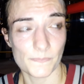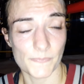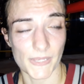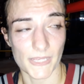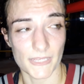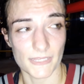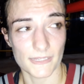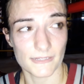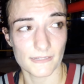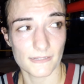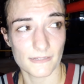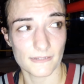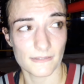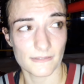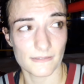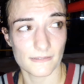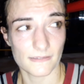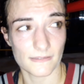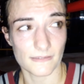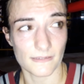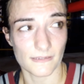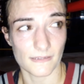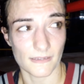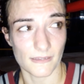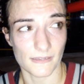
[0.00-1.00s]
But
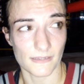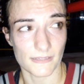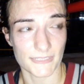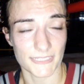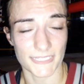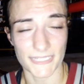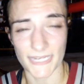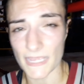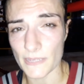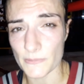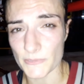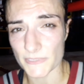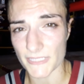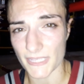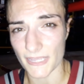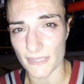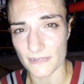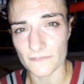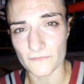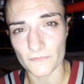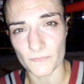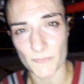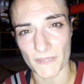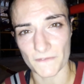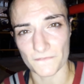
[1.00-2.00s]
today was
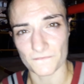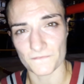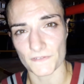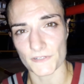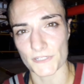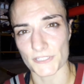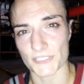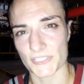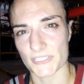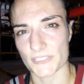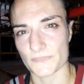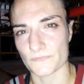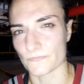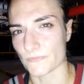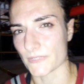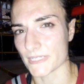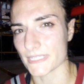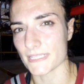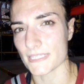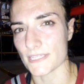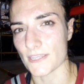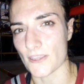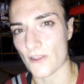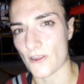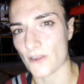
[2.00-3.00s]
kind of my first
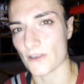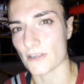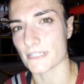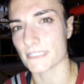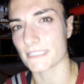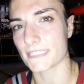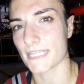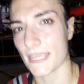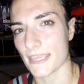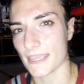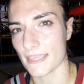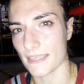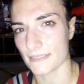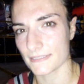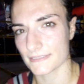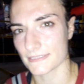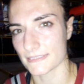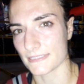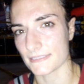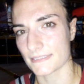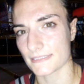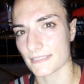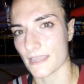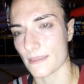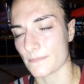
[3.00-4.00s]
really hard day
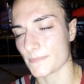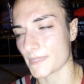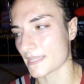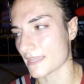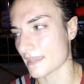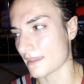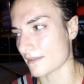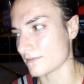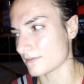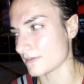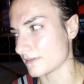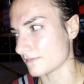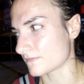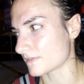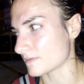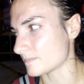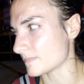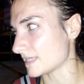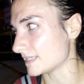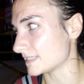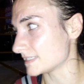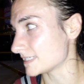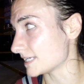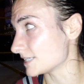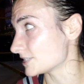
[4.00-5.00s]
since coming out of the
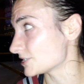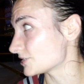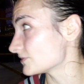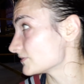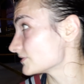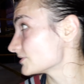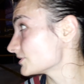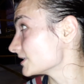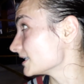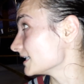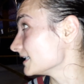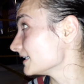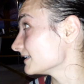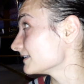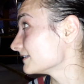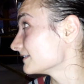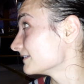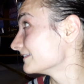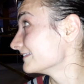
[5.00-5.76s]
meditation retreat.